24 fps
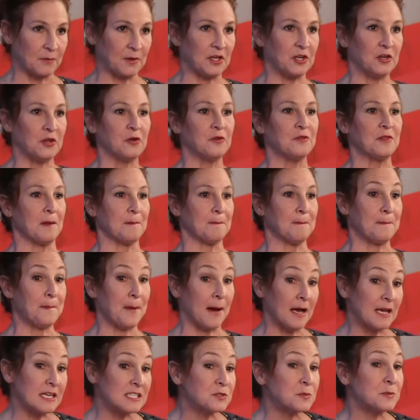We knew that
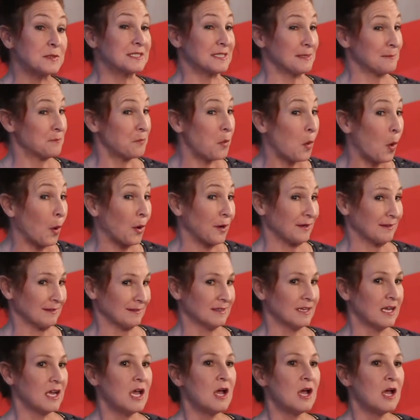buzz was important.